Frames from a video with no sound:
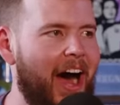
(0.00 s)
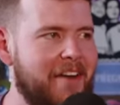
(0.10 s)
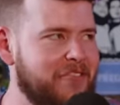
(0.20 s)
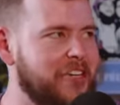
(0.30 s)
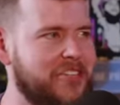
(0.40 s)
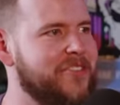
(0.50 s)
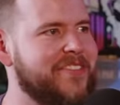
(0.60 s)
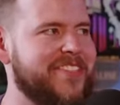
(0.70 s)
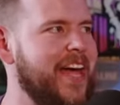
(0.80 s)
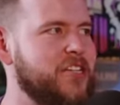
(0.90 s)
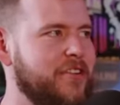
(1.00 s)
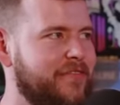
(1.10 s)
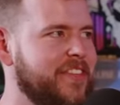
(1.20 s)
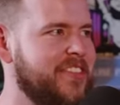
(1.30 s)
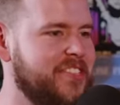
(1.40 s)
I've got a huge stash of
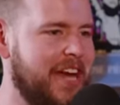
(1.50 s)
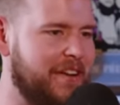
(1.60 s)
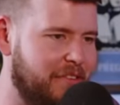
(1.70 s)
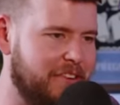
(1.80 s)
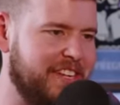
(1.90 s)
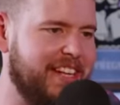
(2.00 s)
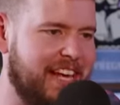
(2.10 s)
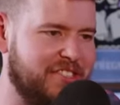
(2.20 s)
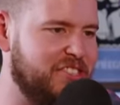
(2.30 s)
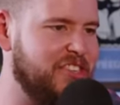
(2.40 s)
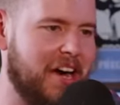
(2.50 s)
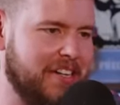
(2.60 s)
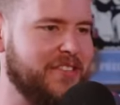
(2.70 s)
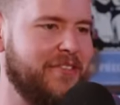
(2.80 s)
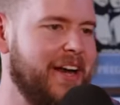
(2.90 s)
vintage headphones and they
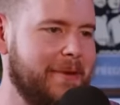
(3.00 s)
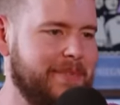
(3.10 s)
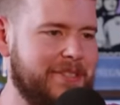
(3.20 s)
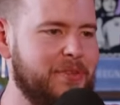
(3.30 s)
sucked right up until